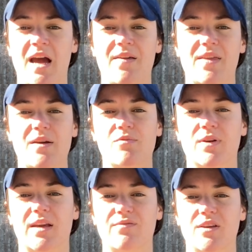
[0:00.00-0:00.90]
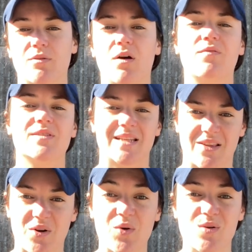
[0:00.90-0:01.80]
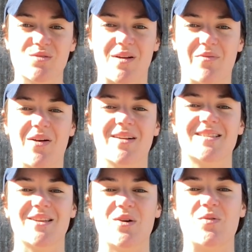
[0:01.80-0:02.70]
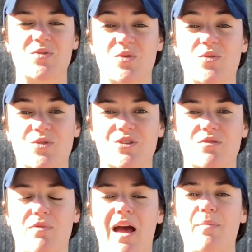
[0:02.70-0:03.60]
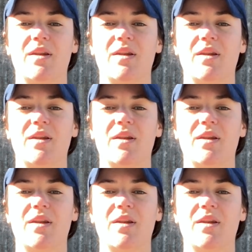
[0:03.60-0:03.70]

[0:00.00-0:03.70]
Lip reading: and they will give you obviously the horseware rugs that your horse should wear,